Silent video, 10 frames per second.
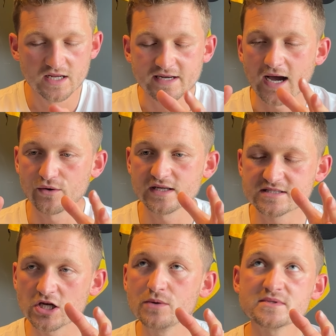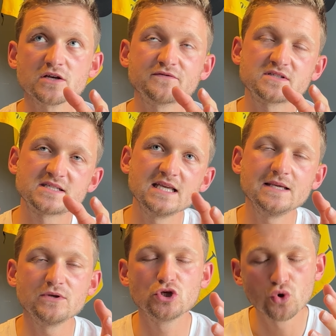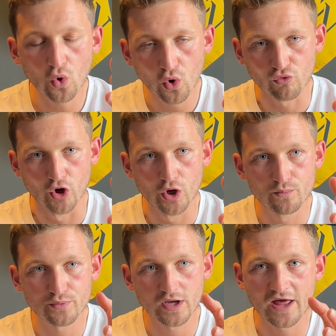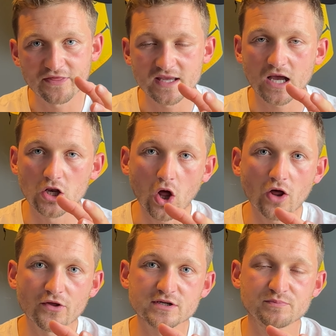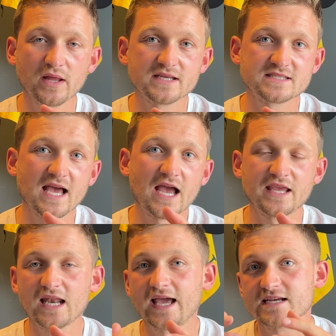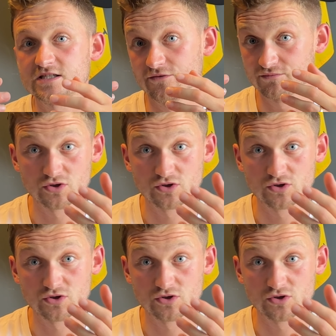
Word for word: Now, in terms of Team Europe, I think a lot of those players there, your likes of